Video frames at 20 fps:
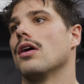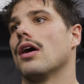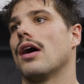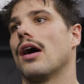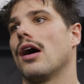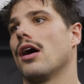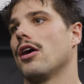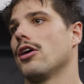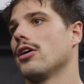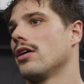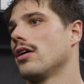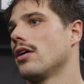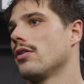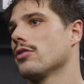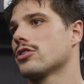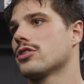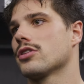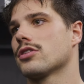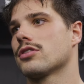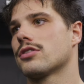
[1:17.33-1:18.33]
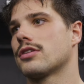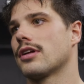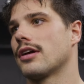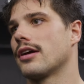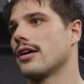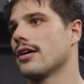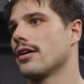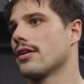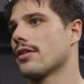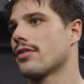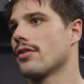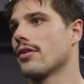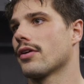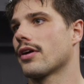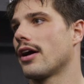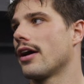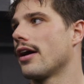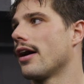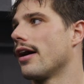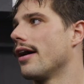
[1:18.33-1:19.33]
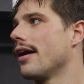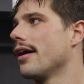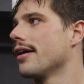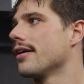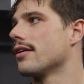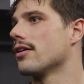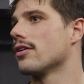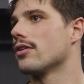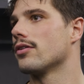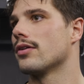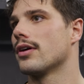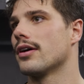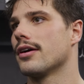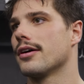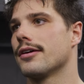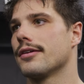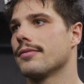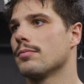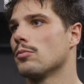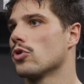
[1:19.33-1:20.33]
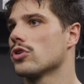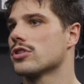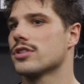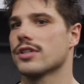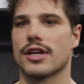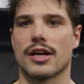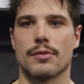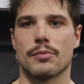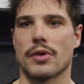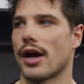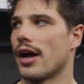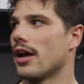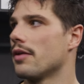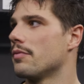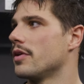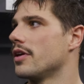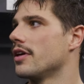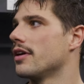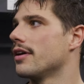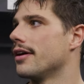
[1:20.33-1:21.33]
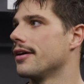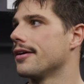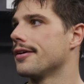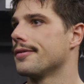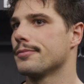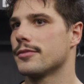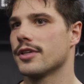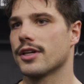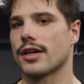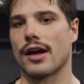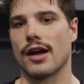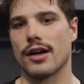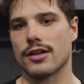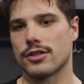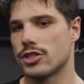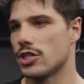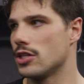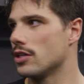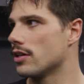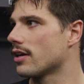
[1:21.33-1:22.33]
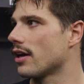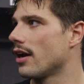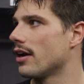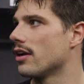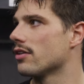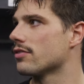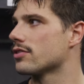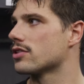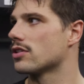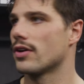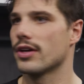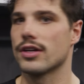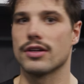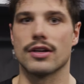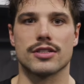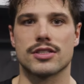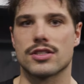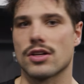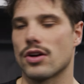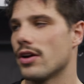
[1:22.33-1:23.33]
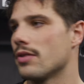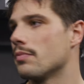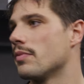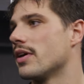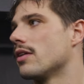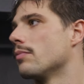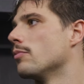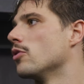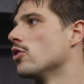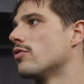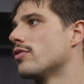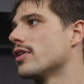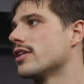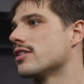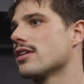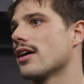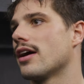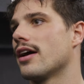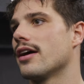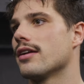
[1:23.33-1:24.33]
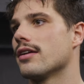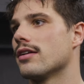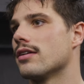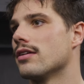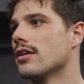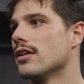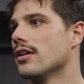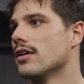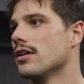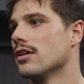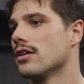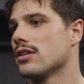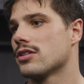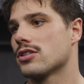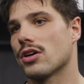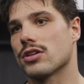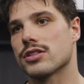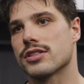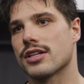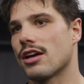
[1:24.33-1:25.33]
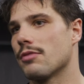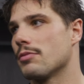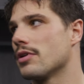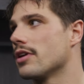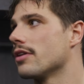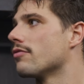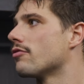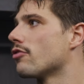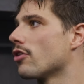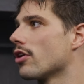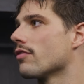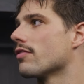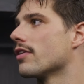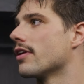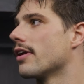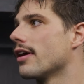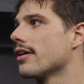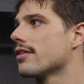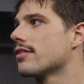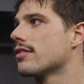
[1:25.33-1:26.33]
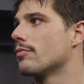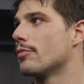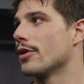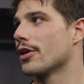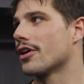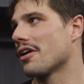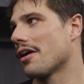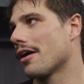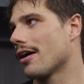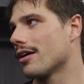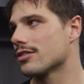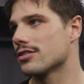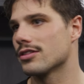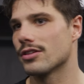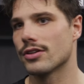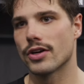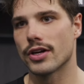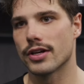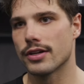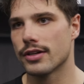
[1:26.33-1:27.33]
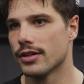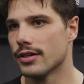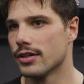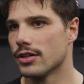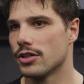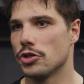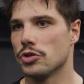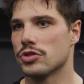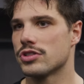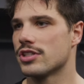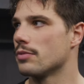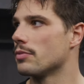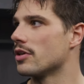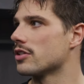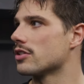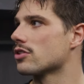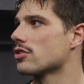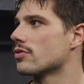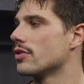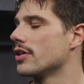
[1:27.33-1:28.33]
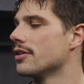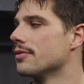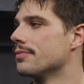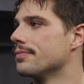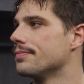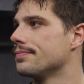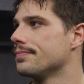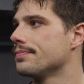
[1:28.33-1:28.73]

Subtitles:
I was just third guy high, you know, Morsi came behind me, and the guy cheated kind of, so I saw it, made a move inside, and saw Sammy in front of the net, big guy, so I used him as a screen.